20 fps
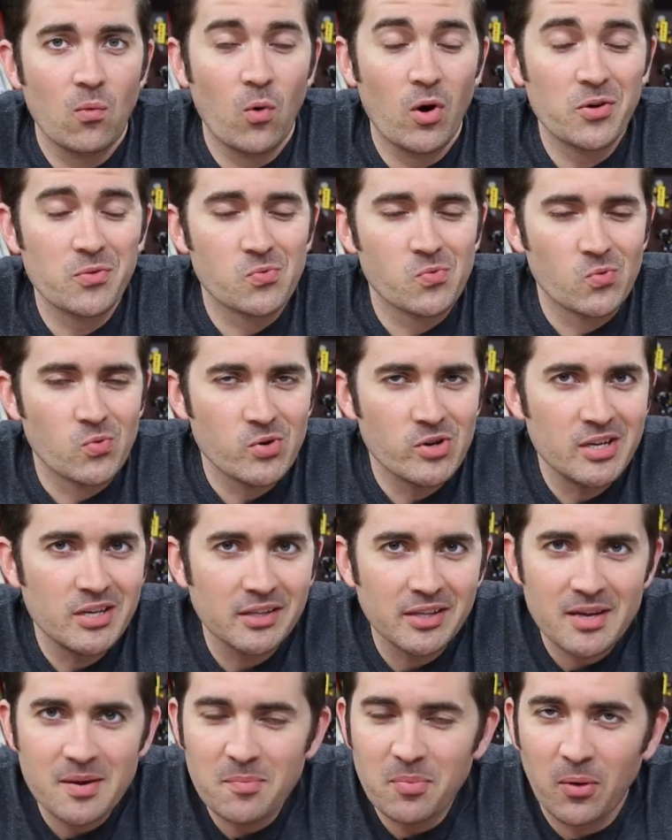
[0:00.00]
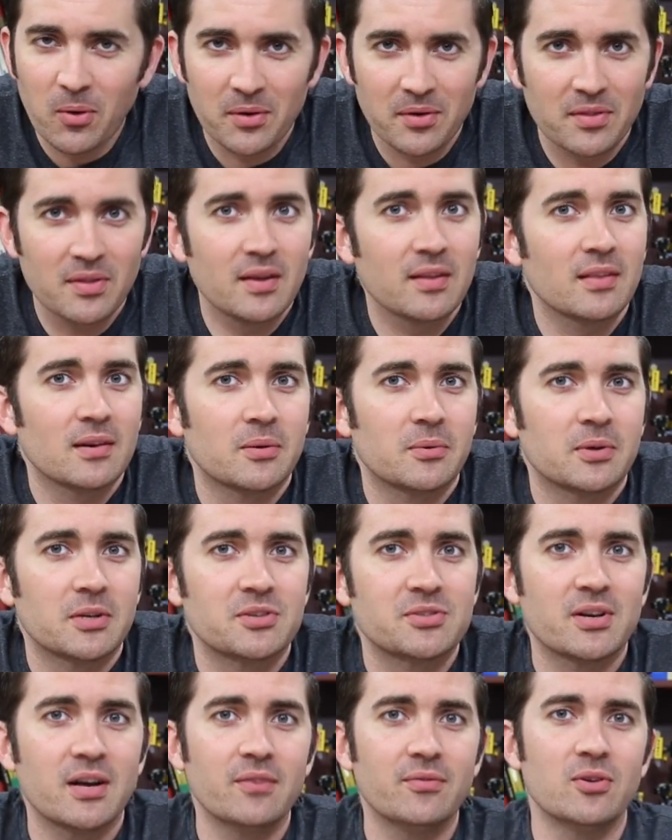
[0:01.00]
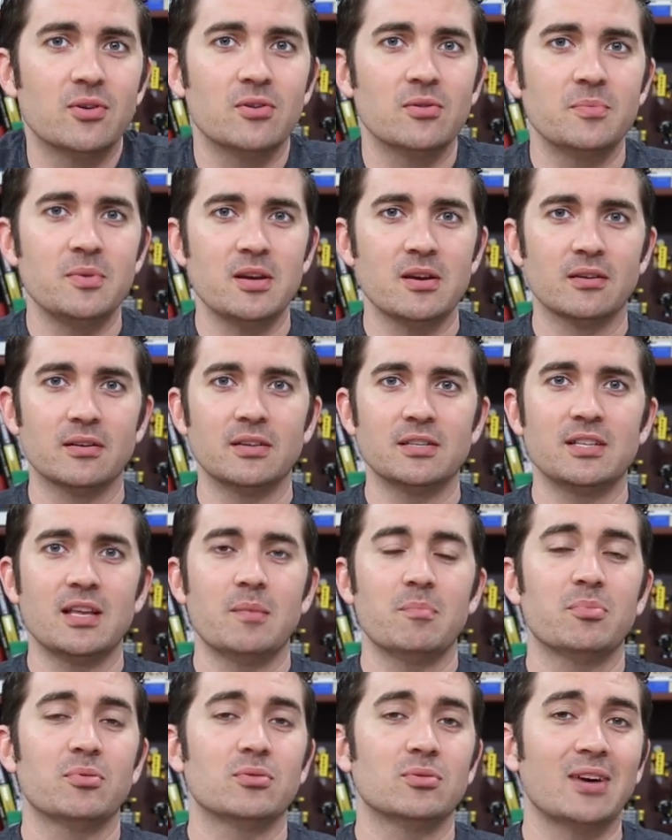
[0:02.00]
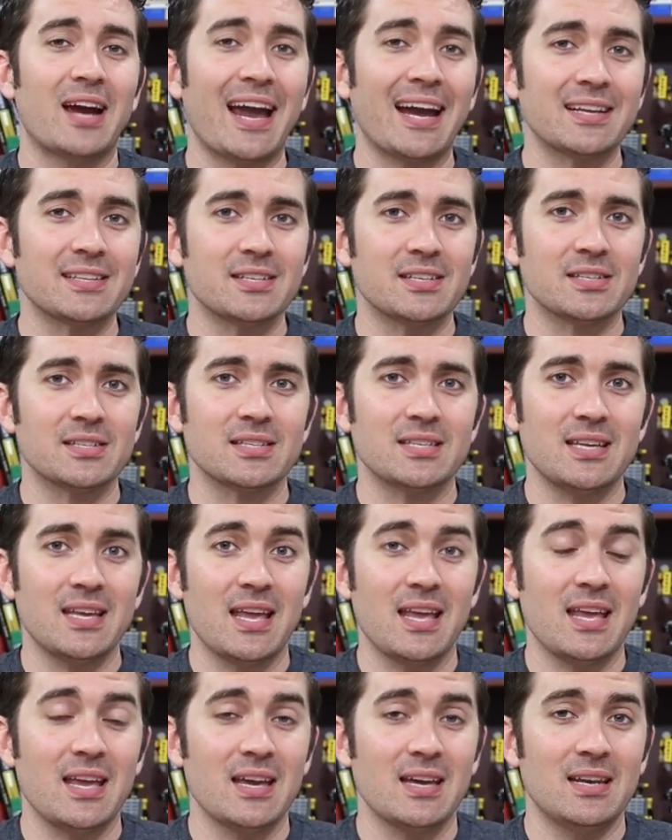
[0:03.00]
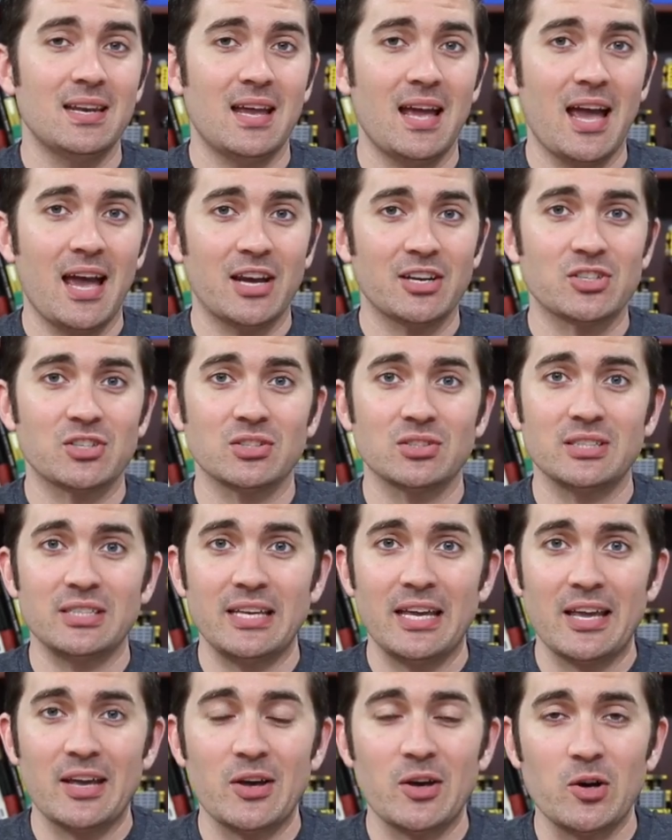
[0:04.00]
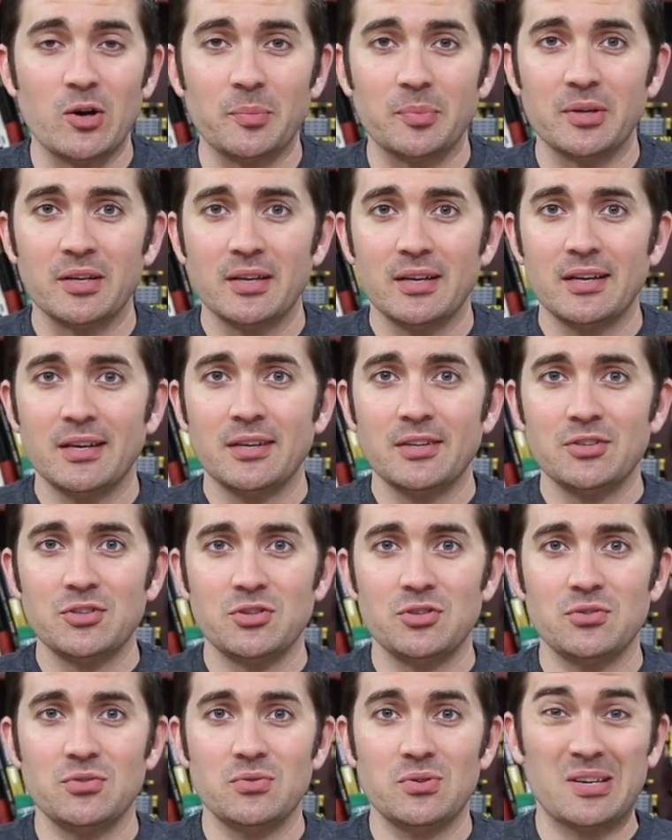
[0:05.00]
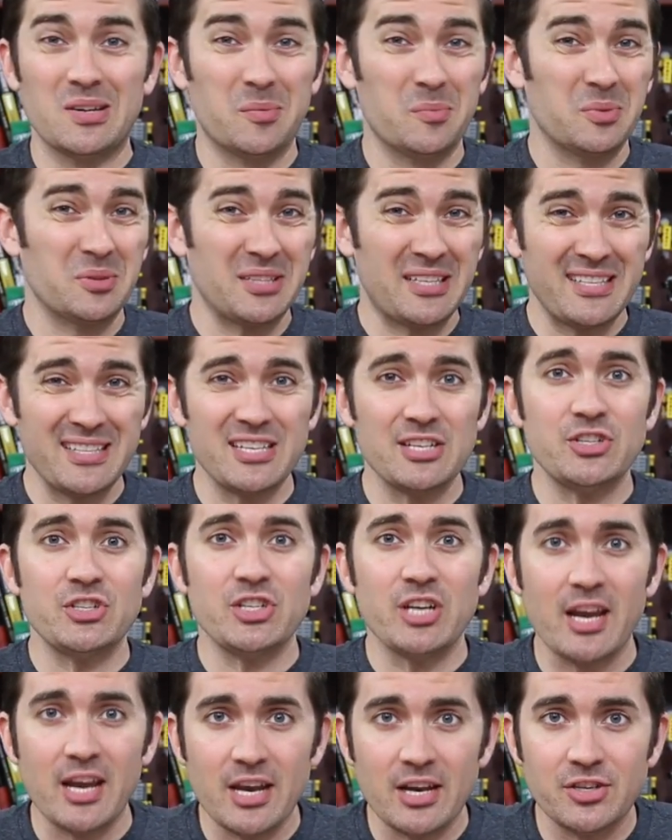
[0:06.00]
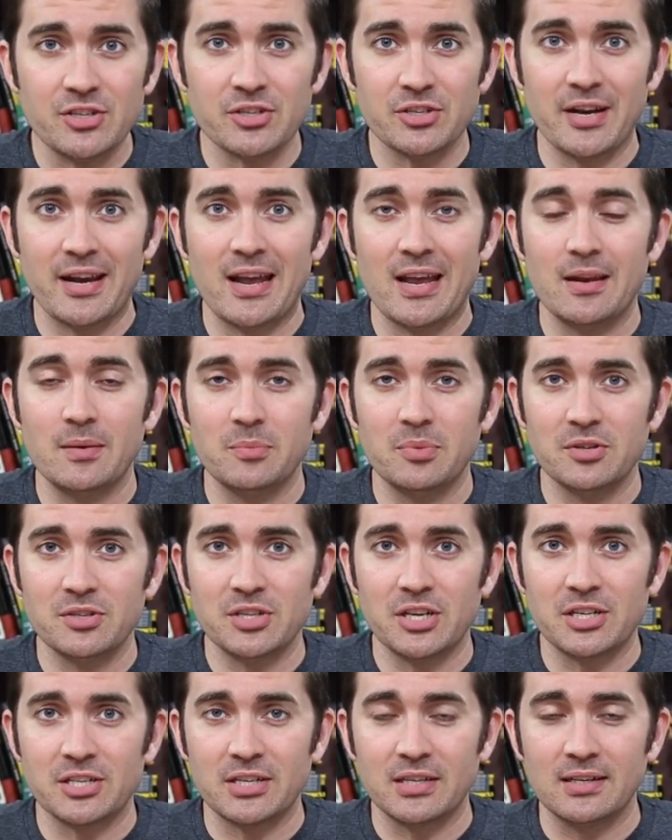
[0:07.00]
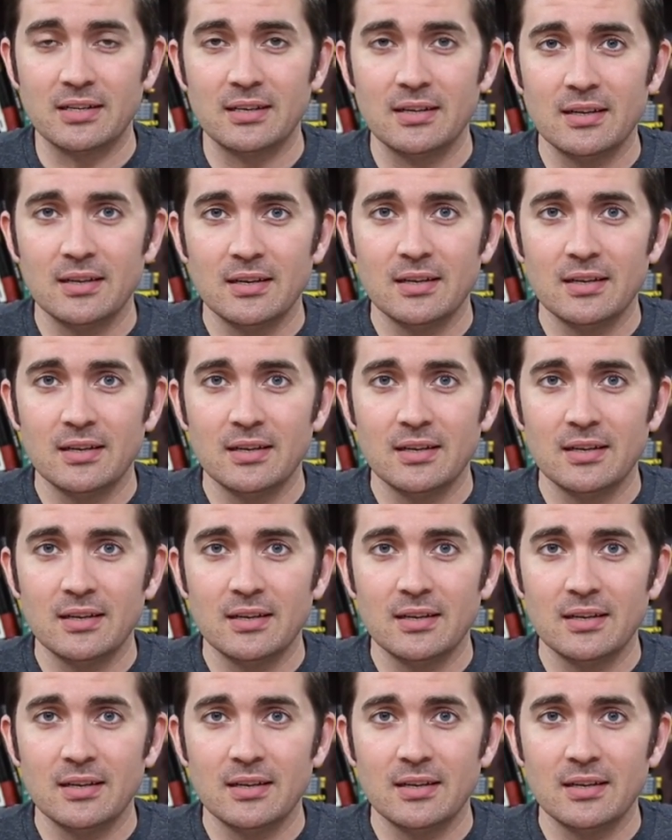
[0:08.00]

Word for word: One really important thing that I want to drive home here is that practice can actually help to completely change your hand position.